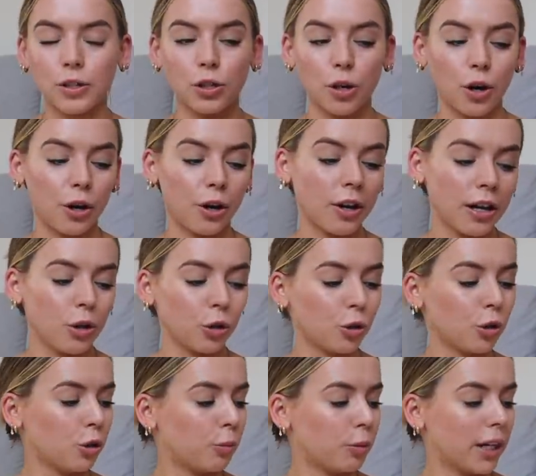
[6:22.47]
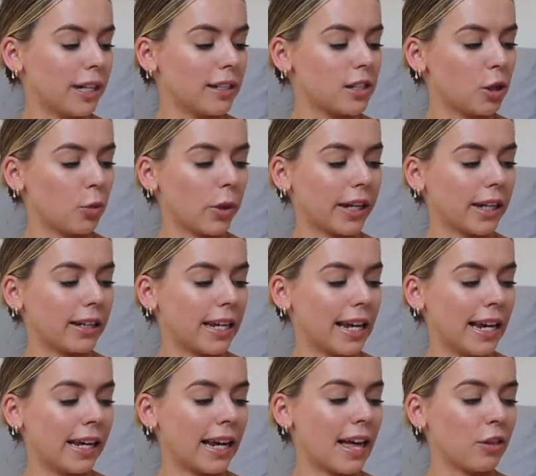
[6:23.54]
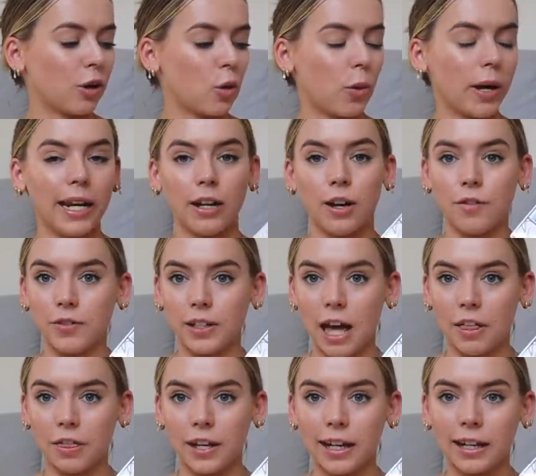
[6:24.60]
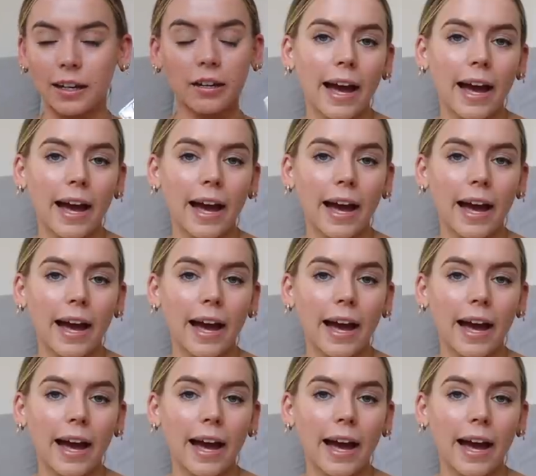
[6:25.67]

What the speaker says: So The Cruel Prince, The Wicked King, and The Queen of Nothing.